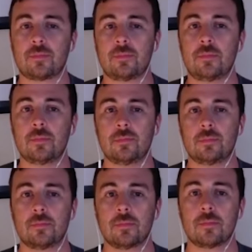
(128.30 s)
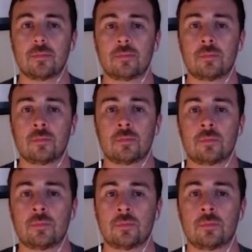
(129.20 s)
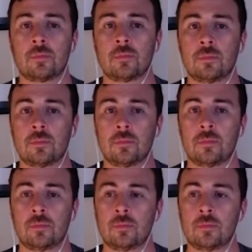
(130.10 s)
No words are spoken by the person on screen.